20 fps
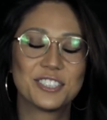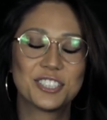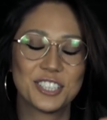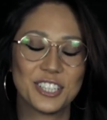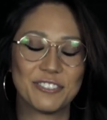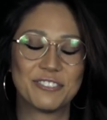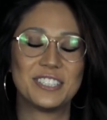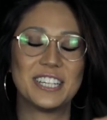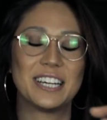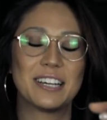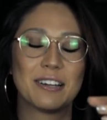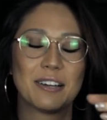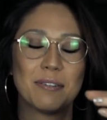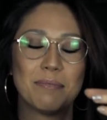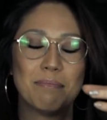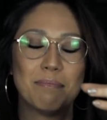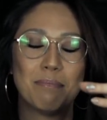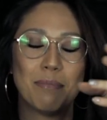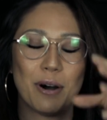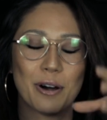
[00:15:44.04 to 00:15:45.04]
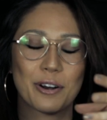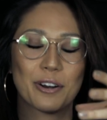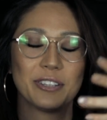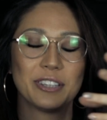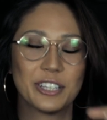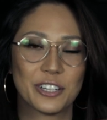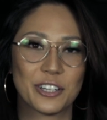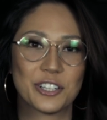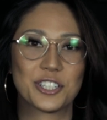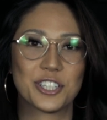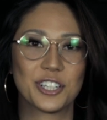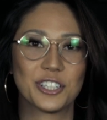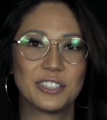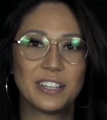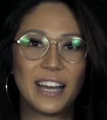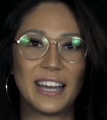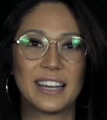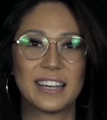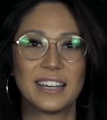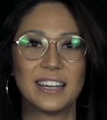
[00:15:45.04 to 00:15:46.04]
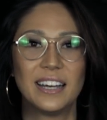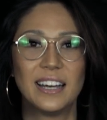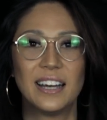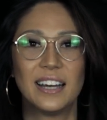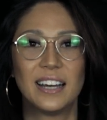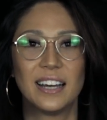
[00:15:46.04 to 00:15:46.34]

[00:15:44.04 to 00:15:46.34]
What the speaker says: shifting modern literature, like